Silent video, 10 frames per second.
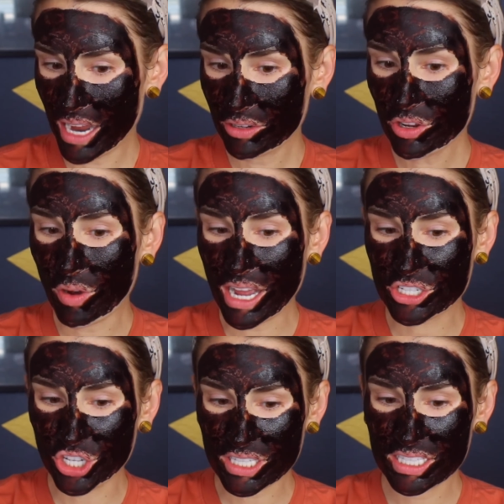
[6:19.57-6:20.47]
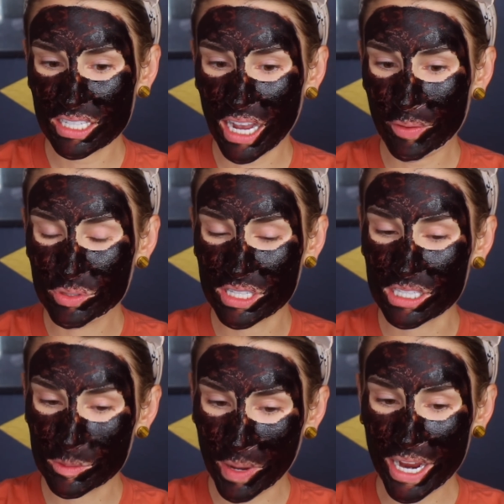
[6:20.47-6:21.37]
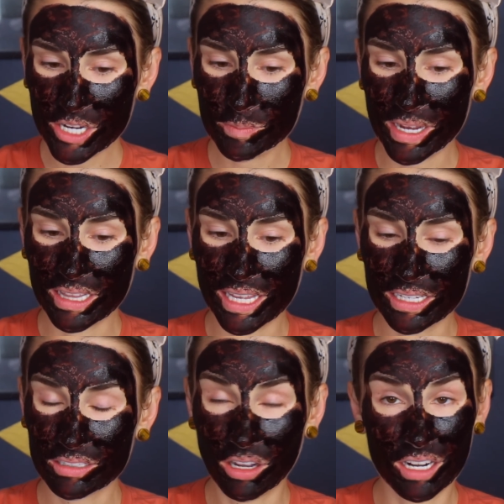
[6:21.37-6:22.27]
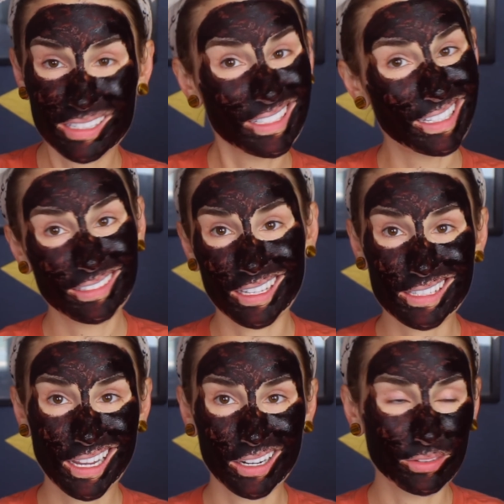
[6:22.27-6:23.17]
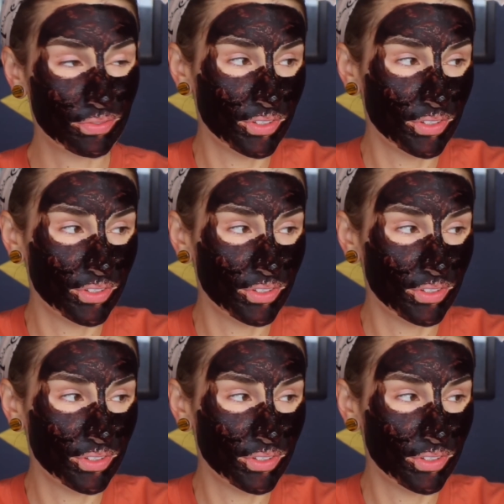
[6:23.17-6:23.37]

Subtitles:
I don't know, I was inspired by, like, honestly, it's kind of,